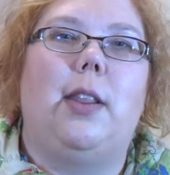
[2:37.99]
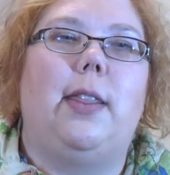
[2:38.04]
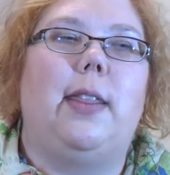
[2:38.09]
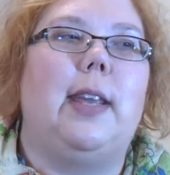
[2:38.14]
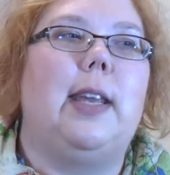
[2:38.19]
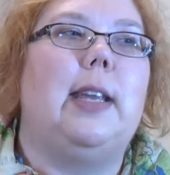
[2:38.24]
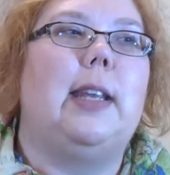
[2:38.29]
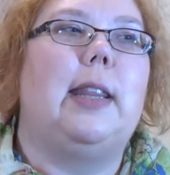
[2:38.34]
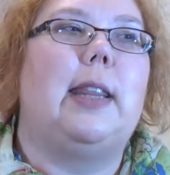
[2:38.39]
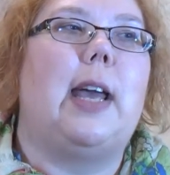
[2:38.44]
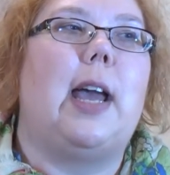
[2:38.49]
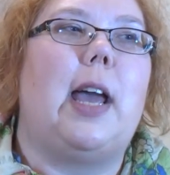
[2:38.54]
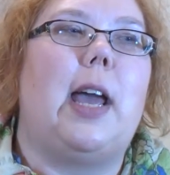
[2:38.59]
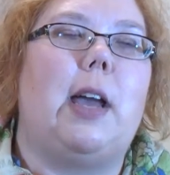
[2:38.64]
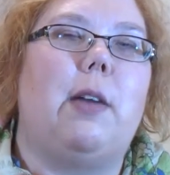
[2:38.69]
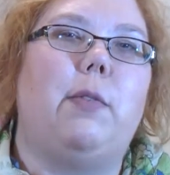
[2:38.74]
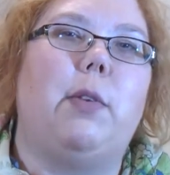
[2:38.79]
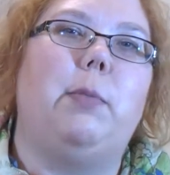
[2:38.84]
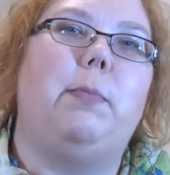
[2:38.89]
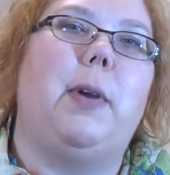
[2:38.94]
thing that
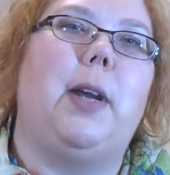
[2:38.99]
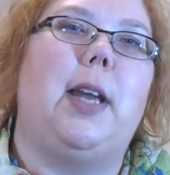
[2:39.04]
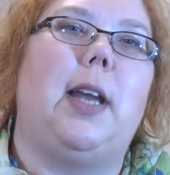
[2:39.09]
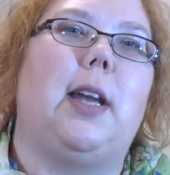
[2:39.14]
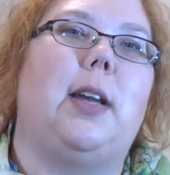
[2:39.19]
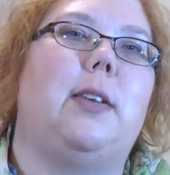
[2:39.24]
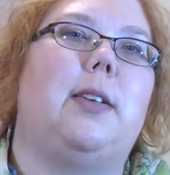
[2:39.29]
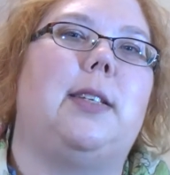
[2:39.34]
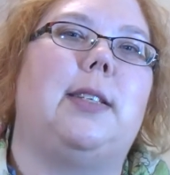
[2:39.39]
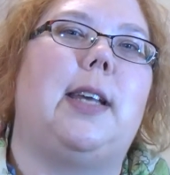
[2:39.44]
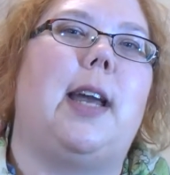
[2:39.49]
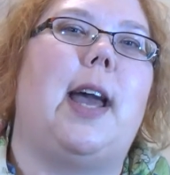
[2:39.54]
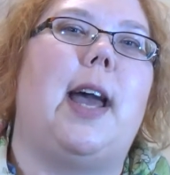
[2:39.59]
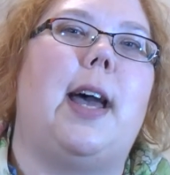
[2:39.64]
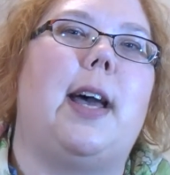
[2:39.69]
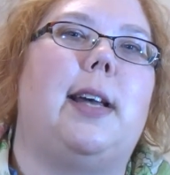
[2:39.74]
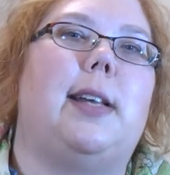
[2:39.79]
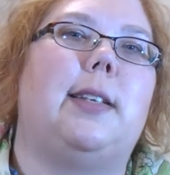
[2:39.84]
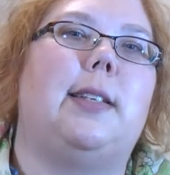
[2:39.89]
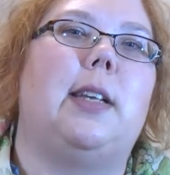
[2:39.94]
everybody else
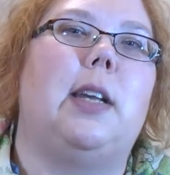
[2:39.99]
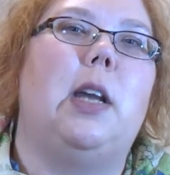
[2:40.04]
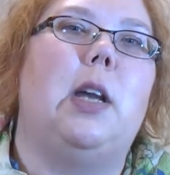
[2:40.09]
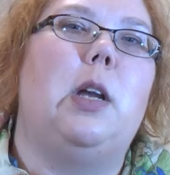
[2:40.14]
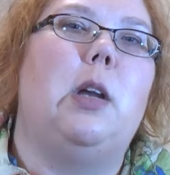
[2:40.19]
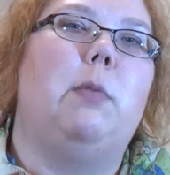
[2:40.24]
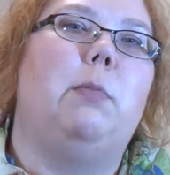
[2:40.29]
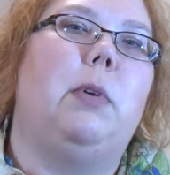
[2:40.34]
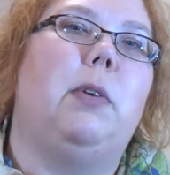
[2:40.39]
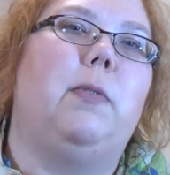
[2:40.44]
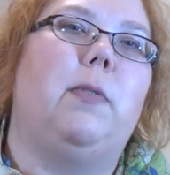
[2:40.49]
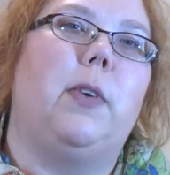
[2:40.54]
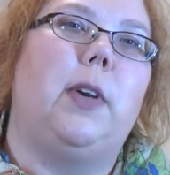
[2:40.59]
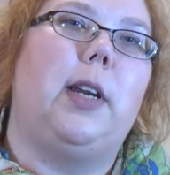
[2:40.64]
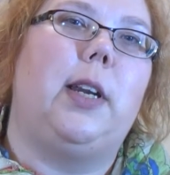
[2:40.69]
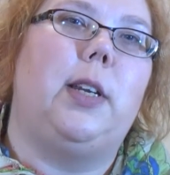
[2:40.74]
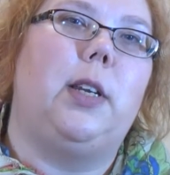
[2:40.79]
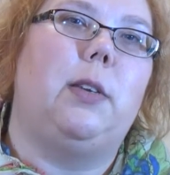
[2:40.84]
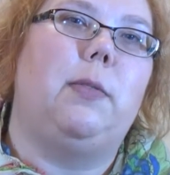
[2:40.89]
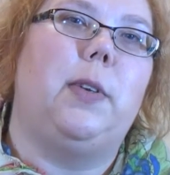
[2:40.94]
has, but for
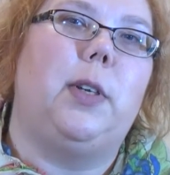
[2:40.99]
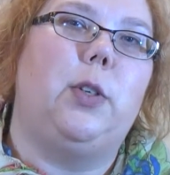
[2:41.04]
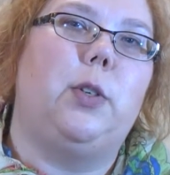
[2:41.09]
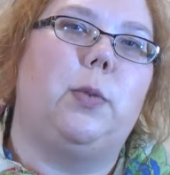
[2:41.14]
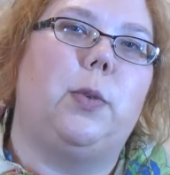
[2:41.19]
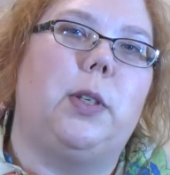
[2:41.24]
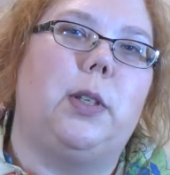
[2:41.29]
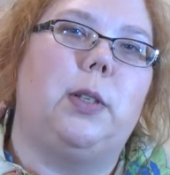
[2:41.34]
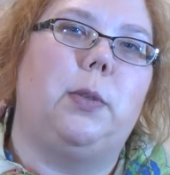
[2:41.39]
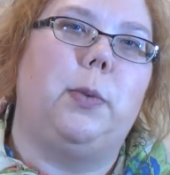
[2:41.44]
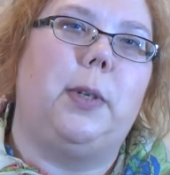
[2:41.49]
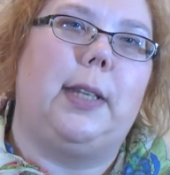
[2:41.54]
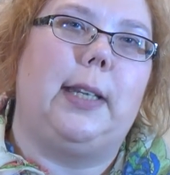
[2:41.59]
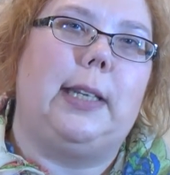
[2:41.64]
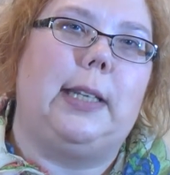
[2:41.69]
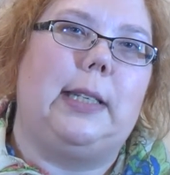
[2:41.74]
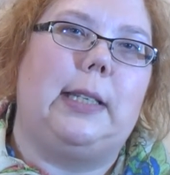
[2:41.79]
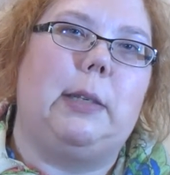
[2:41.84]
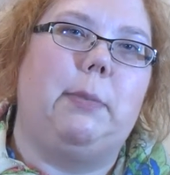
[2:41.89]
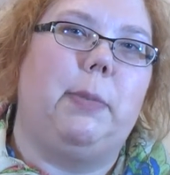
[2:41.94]
individuals with
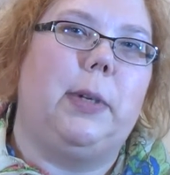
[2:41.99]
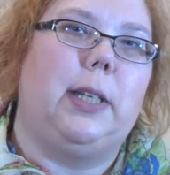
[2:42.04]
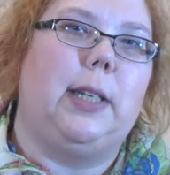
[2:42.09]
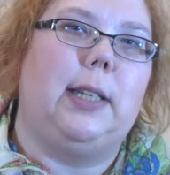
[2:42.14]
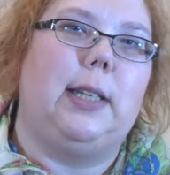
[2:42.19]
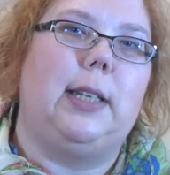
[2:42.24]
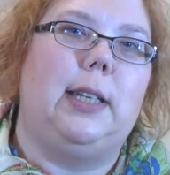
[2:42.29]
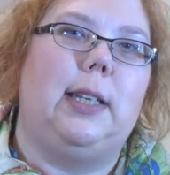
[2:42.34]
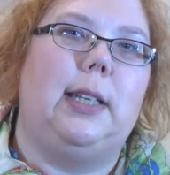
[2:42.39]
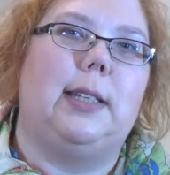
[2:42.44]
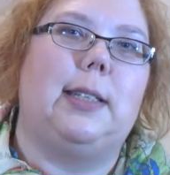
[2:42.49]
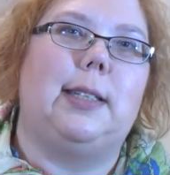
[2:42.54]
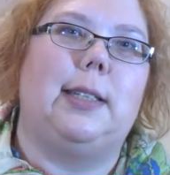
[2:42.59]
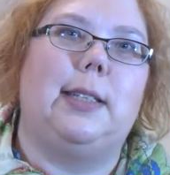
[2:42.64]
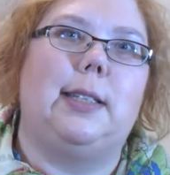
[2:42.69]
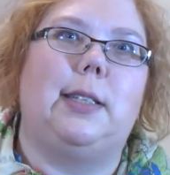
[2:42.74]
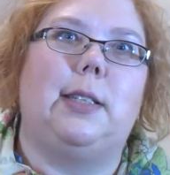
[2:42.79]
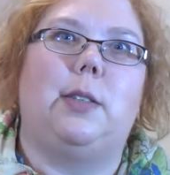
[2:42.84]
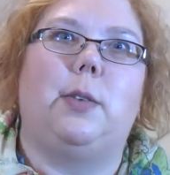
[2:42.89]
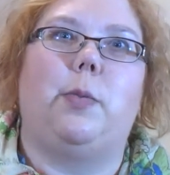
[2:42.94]
disabilities,
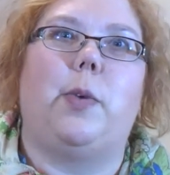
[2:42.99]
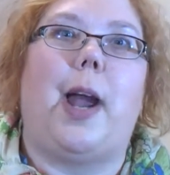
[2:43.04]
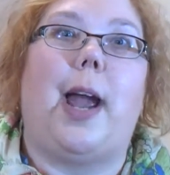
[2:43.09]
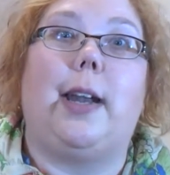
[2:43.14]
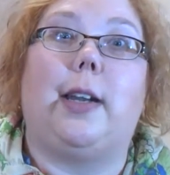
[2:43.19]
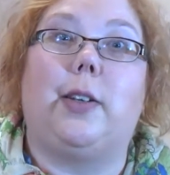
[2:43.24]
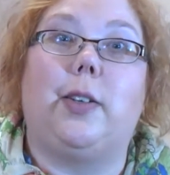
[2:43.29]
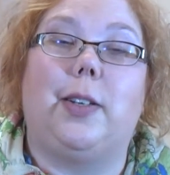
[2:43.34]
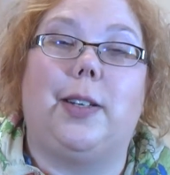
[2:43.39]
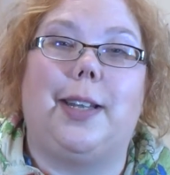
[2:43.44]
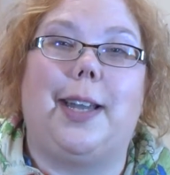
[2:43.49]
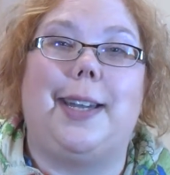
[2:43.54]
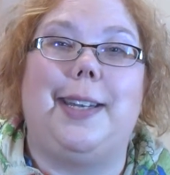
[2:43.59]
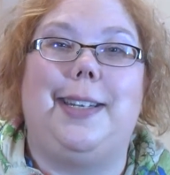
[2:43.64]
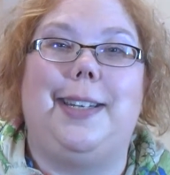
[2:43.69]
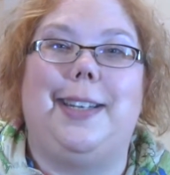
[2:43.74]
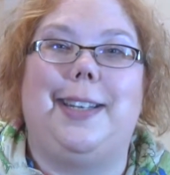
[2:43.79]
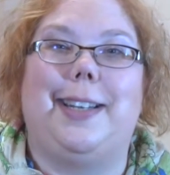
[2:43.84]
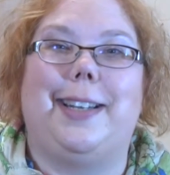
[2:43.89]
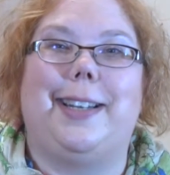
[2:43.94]
this is a radical
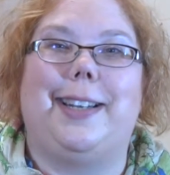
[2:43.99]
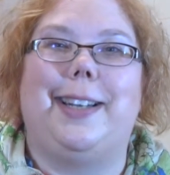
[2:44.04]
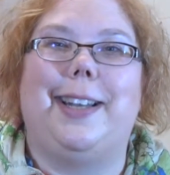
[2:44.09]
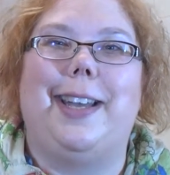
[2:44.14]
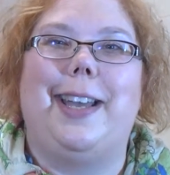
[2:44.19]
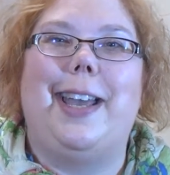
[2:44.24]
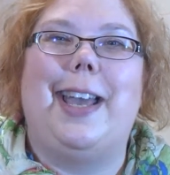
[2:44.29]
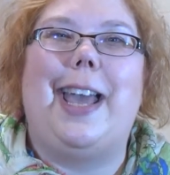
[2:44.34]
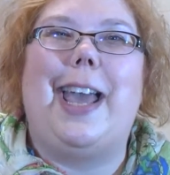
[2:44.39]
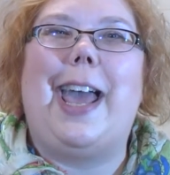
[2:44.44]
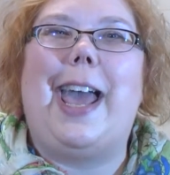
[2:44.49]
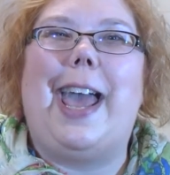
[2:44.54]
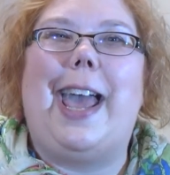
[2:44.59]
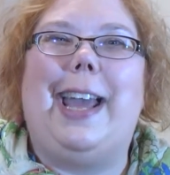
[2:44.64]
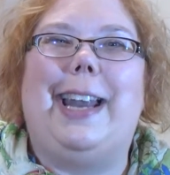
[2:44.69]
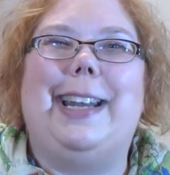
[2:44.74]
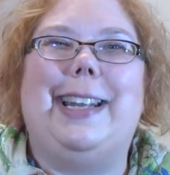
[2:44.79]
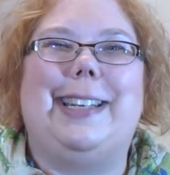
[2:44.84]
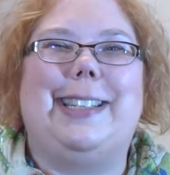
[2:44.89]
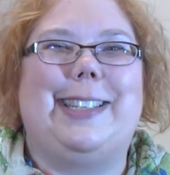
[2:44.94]
idea,
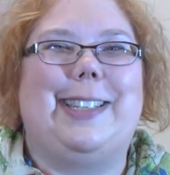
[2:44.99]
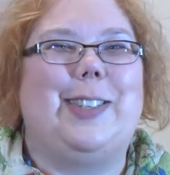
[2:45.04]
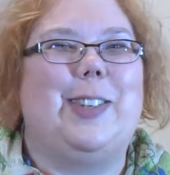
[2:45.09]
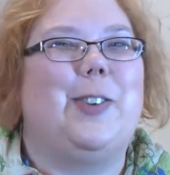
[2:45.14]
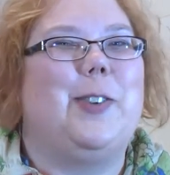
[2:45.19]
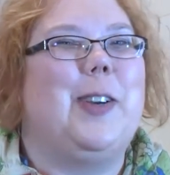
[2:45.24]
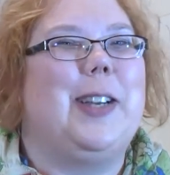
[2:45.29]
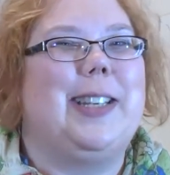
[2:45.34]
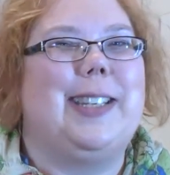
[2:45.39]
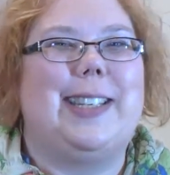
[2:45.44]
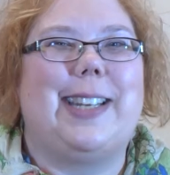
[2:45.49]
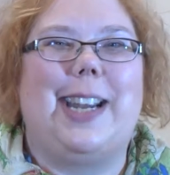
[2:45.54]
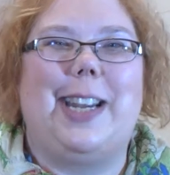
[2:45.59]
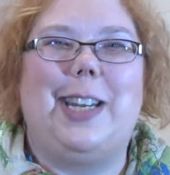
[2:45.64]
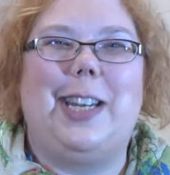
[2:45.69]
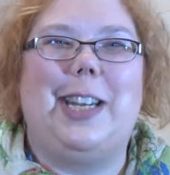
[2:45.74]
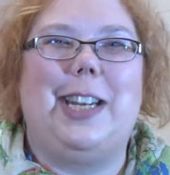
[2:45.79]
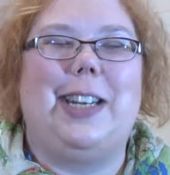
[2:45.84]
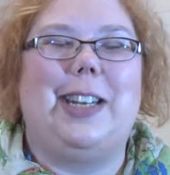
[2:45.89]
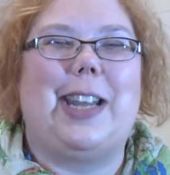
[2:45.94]
and it's so
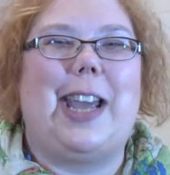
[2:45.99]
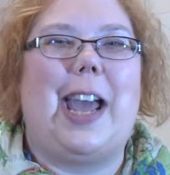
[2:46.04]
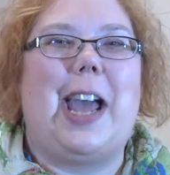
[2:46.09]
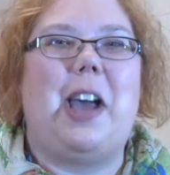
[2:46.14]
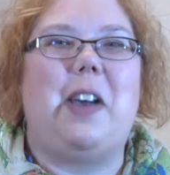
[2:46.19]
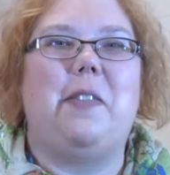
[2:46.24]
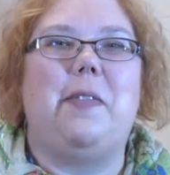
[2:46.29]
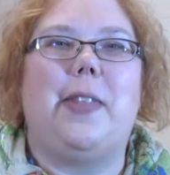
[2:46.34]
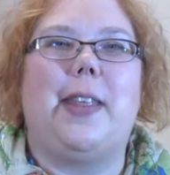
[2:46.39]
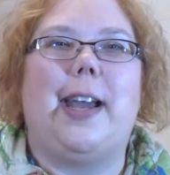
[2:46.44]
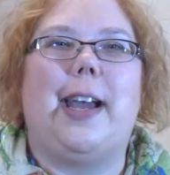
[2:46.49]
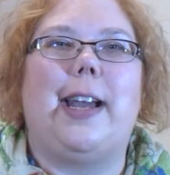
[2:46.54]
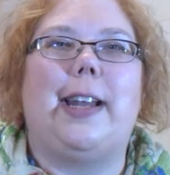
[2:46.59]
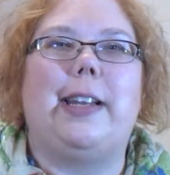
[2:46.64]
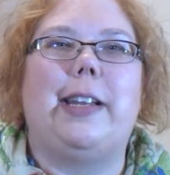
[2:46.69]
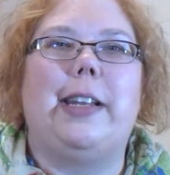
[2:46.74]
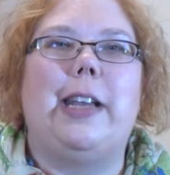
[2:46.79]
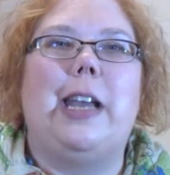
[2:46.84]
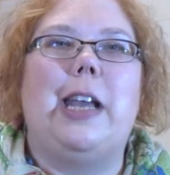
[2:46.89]
exciting to have that.